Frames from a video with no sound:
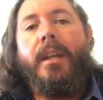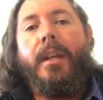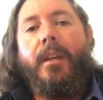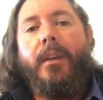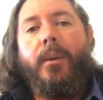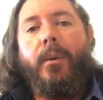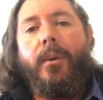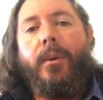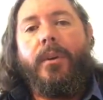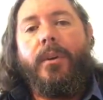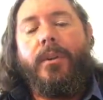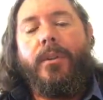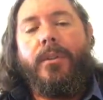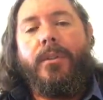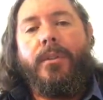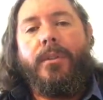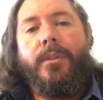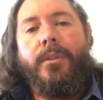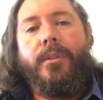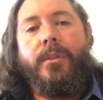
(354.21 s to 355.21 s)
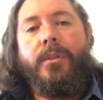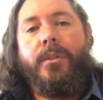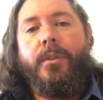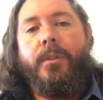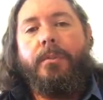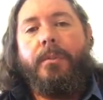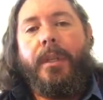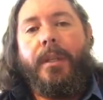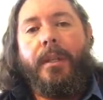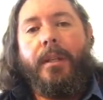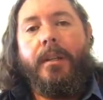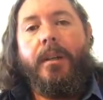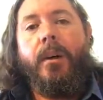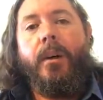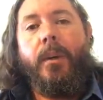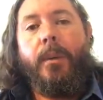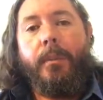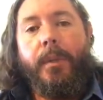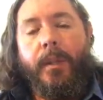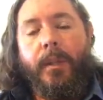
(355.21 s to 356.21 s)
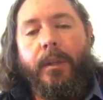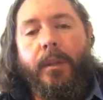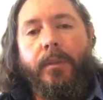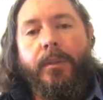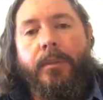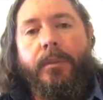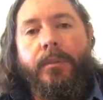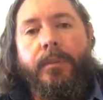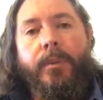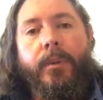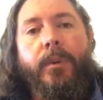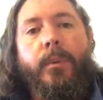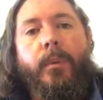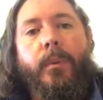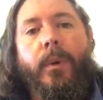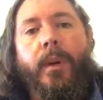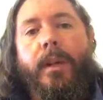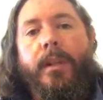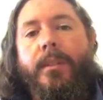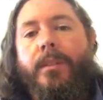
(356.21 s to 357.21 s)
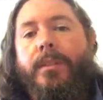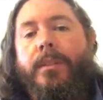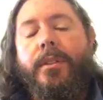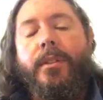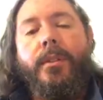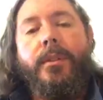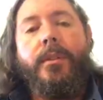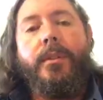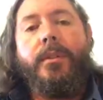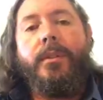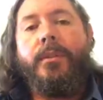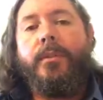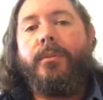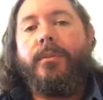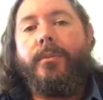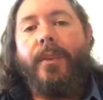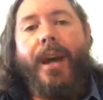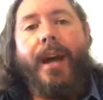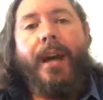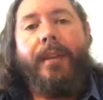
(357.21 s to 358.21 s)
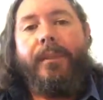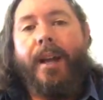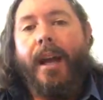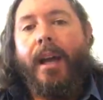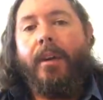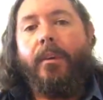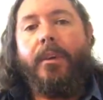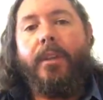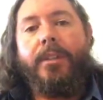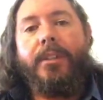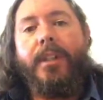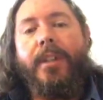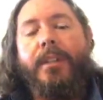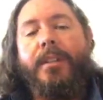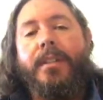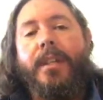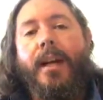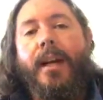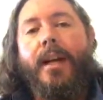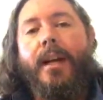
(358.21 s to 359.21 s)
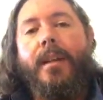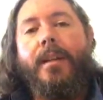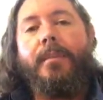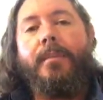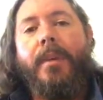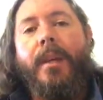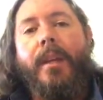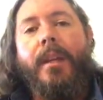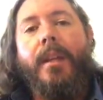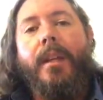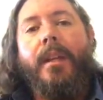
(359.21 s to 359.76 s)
in order to be at home alone for 1 to 5 hours at a time,